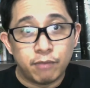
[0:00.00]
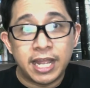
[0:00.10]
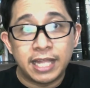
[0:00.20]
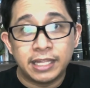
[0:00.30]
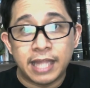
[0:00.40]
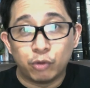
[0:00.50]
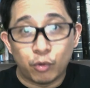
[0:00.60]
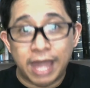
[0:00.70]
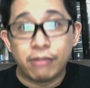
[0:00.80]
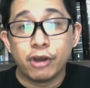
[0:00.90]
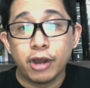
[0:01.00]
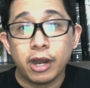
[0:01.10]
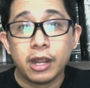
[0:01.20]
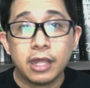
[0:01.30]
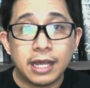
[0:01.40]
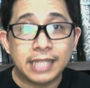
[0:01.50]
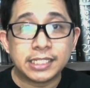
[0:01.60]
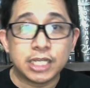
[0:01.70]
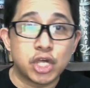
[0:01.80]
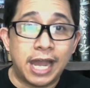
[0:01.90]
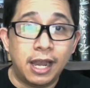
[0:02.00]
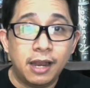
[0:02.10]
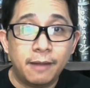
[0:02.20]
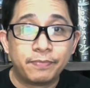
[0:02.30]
bringing them together as a shell.